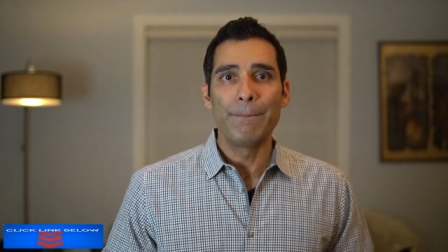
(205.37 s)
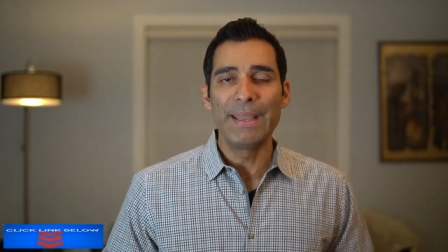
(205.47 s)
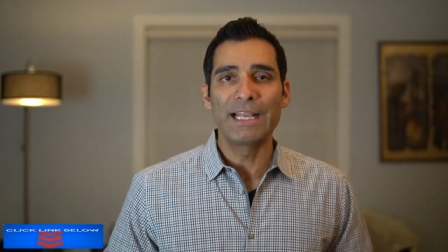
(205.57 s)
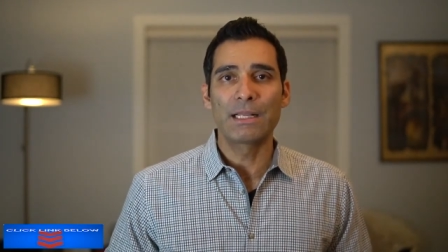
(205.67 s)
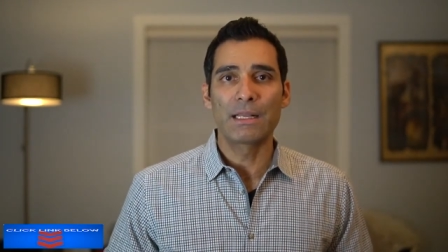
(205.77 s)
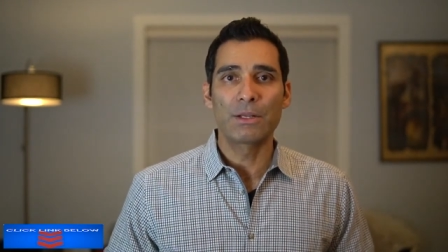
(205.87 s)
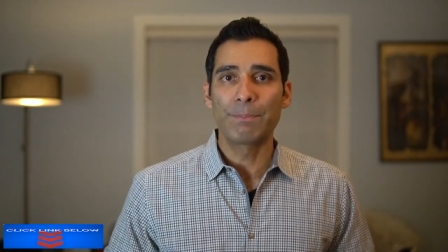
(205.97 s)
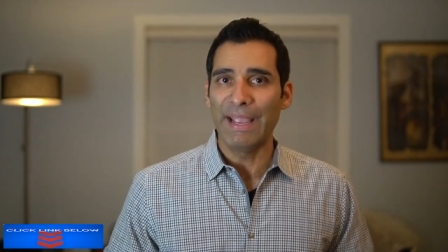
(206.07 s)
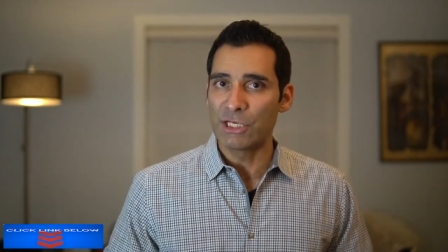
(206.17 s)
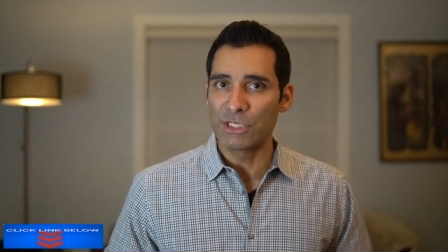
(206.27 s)
make
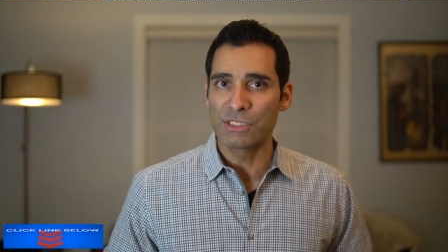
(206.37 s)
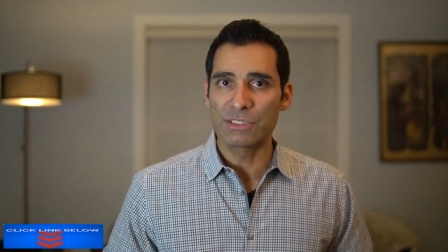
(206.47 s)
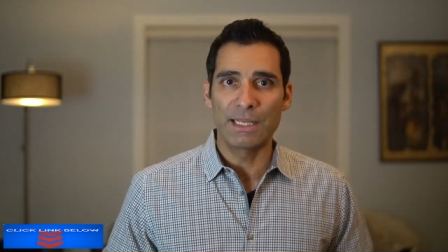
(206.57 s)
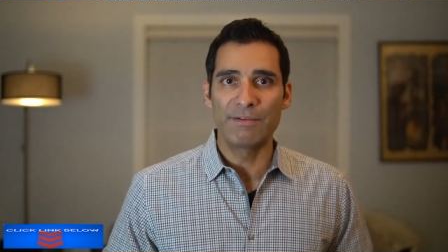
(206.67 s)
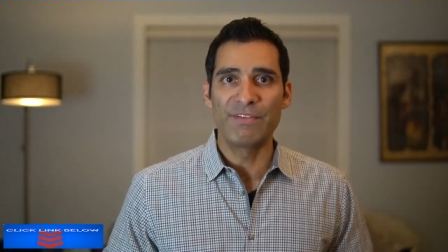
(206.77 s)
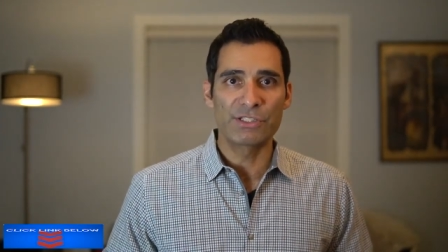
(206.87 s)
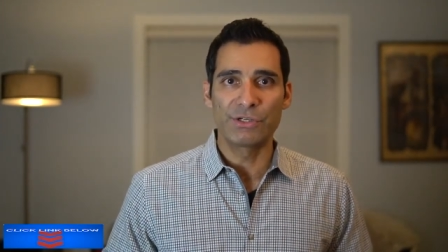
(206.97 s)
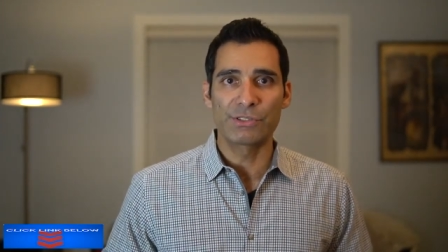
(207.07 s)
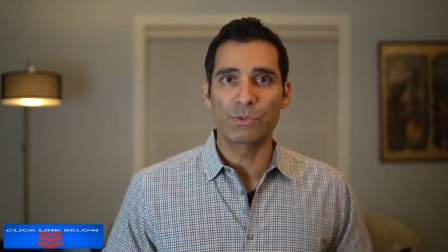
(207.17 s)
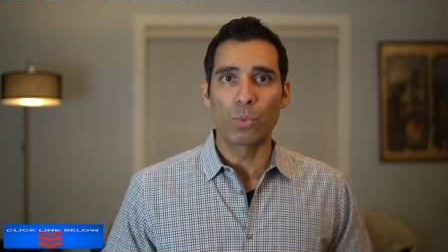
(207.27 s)
patients and
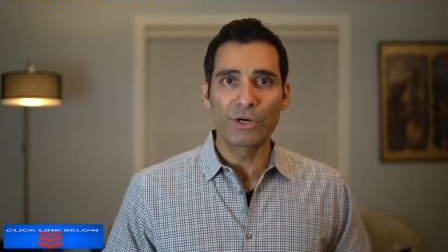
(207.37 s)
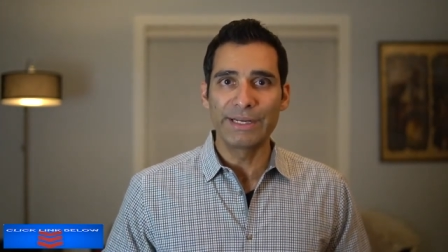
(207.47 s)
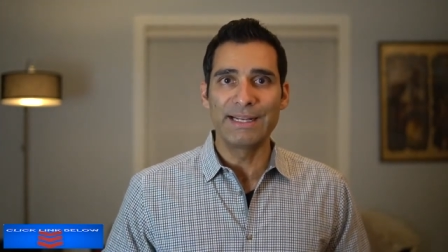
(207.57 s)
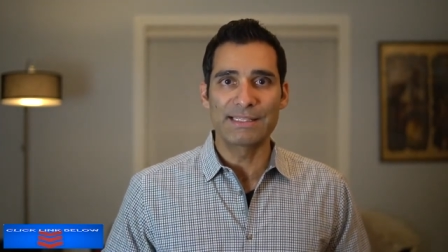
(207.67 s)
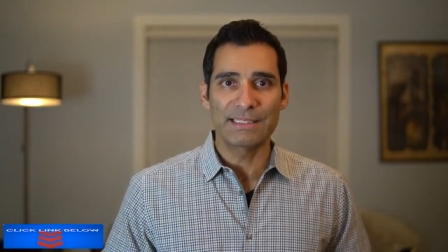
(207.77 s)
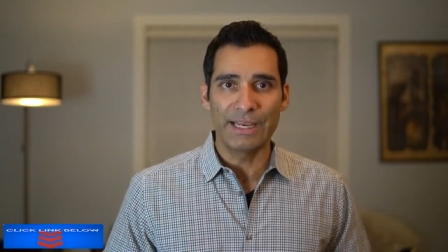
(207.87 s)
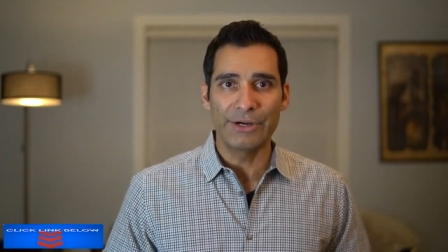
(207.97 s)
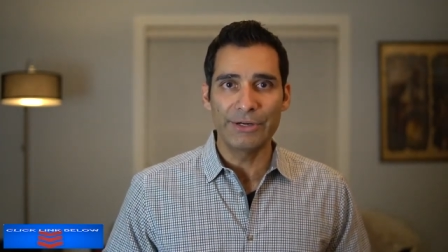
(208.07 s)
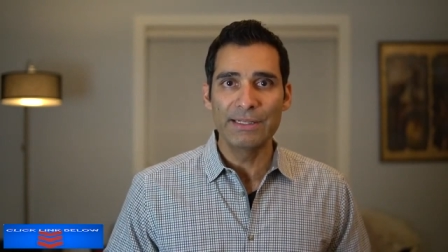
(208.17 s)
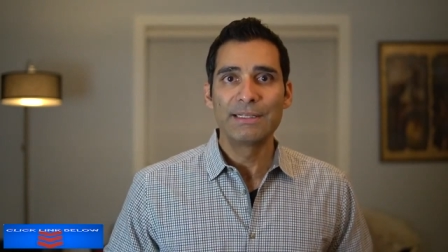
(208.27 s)
visitors worried and
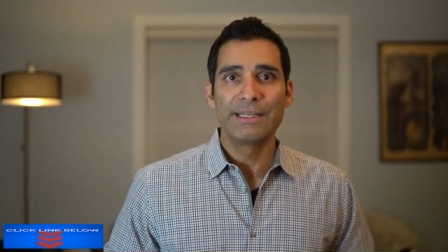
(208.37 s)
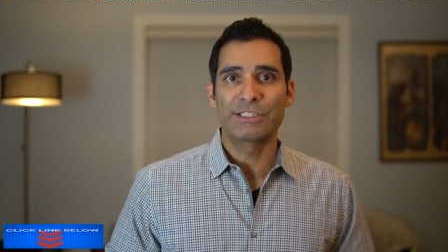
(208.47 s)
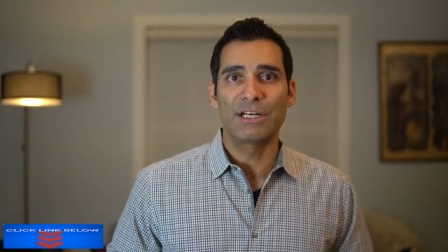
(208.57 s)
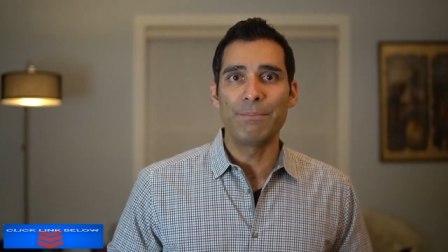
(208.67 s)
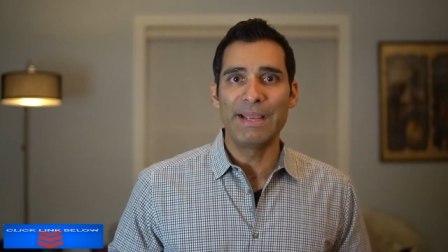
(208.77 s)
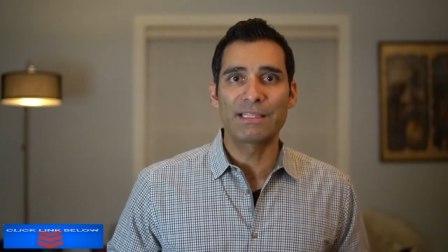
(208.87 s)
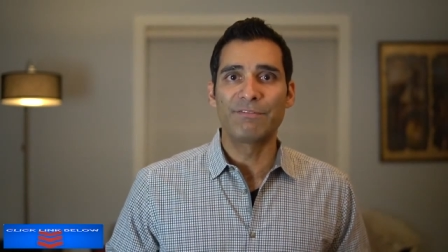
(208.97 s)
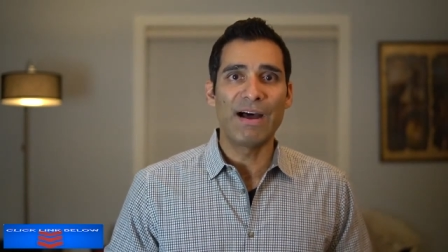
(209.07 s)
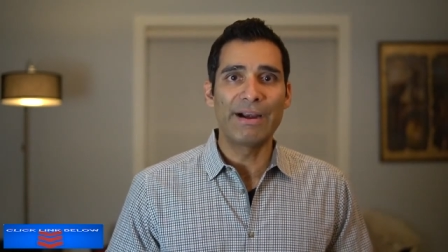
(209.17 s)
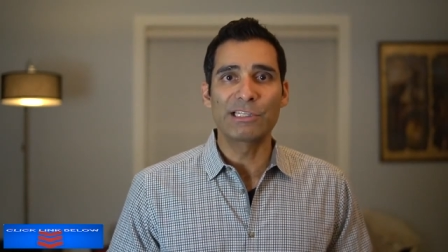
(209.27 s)
scared. It's going to make the
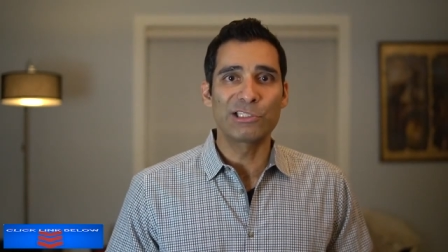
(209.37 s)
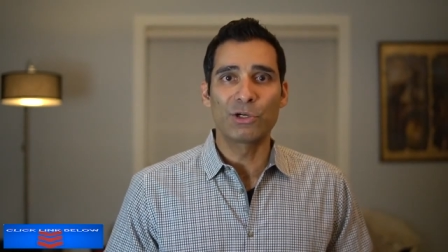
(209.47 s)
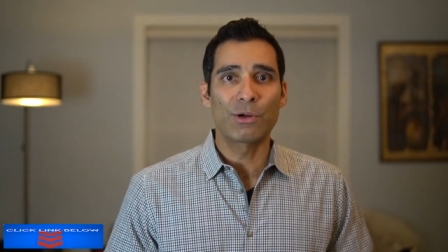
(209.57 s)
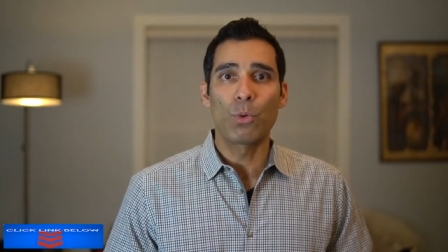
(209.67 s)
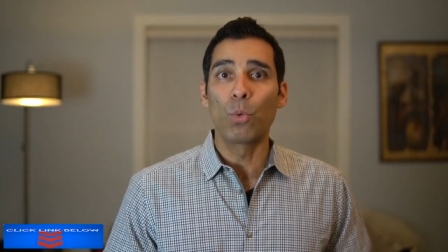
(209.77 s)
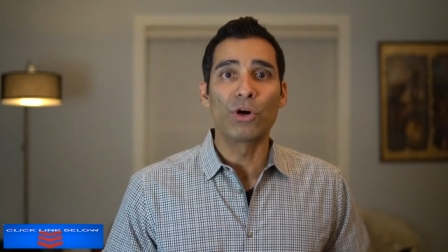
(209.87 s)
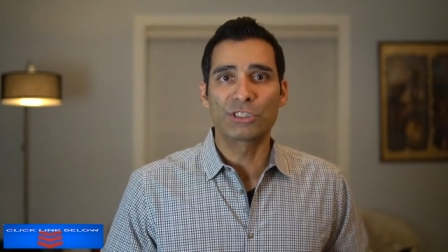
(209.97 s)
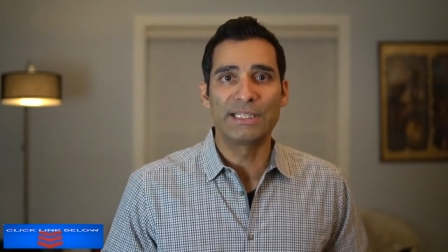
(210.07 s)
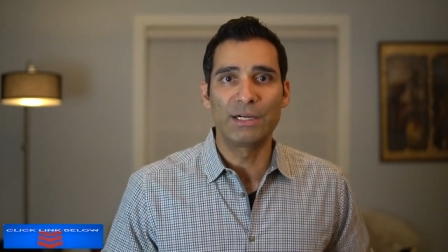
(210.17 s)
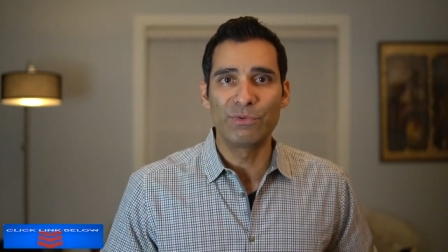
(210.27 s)
virus look
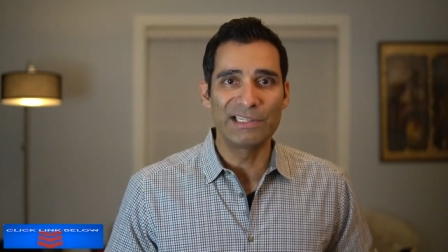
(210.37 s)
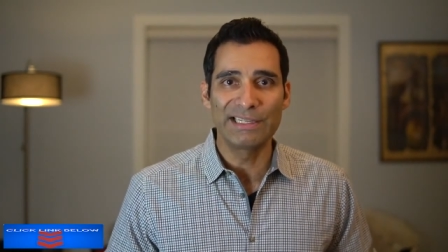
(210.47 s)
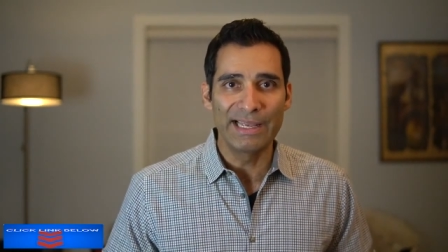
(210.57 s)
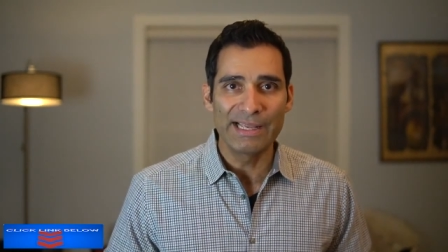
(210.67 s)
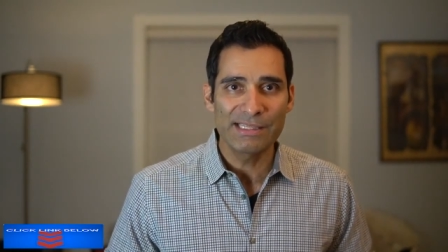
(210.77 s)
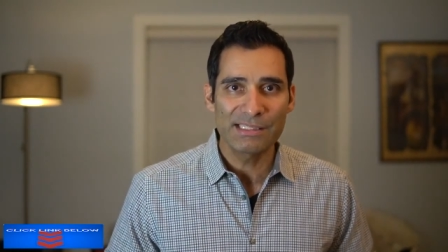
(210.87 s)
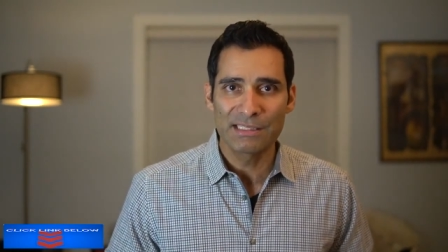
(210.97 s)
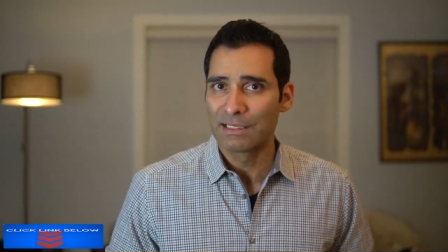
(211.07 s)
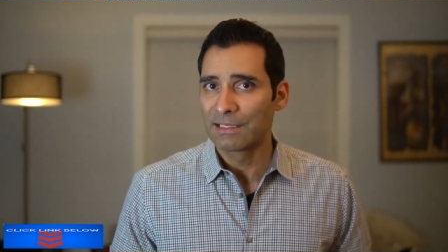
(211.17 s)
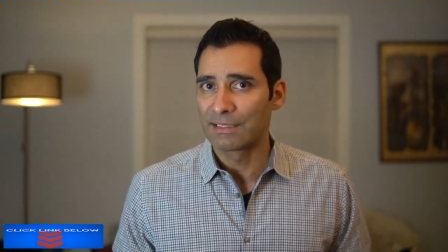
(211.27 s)
worse than it really is.